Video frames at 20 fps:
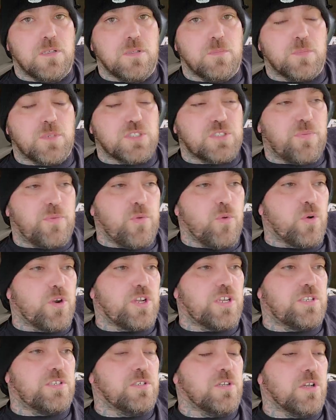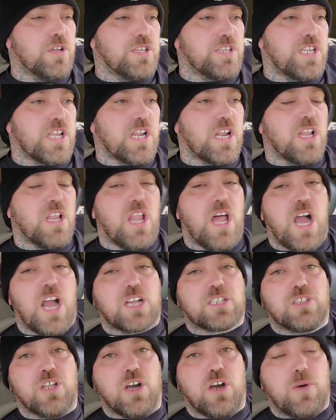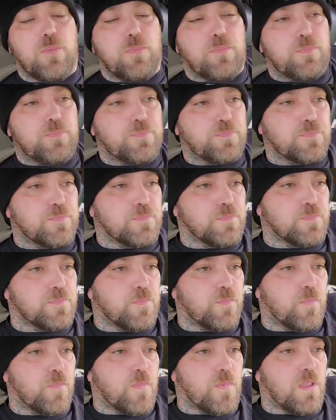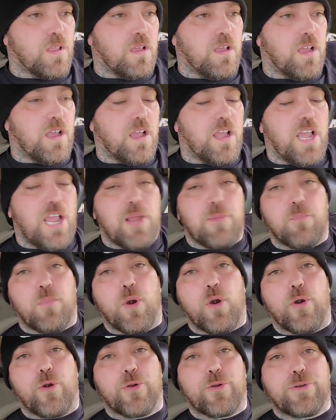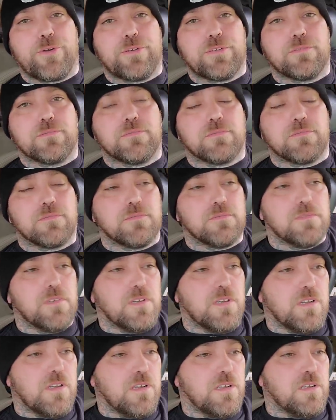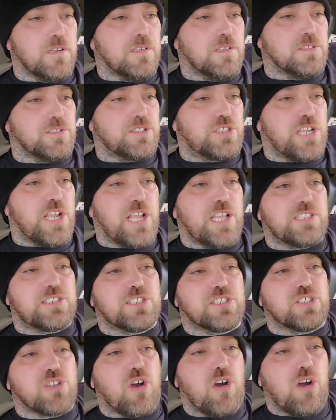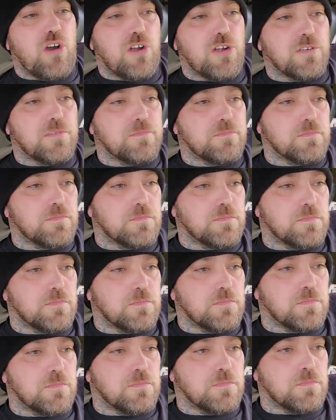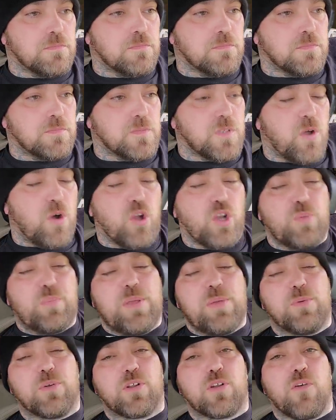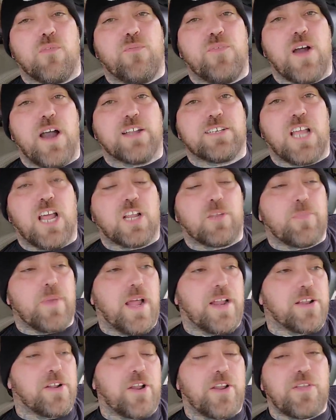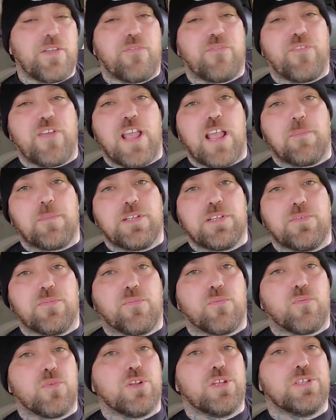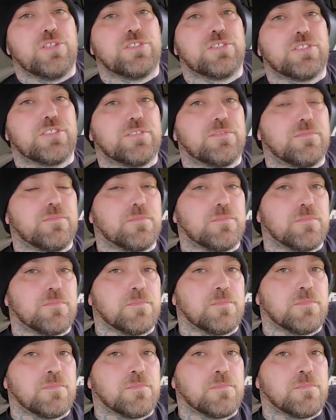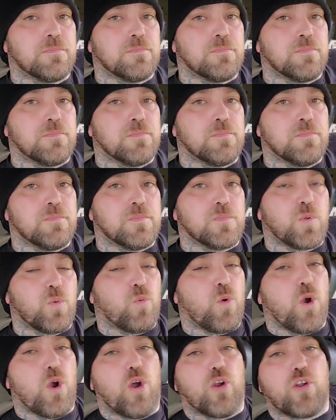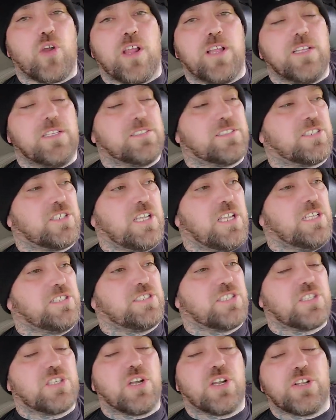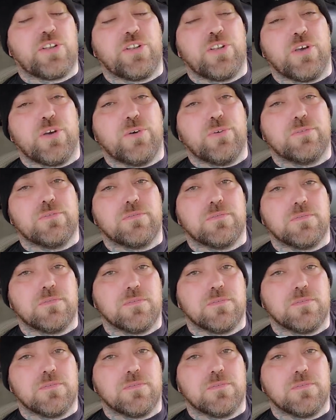Because if you were to get locked up and murdered, chances are, only people that are going to find out about it are your family and friends. The world isn't going to know.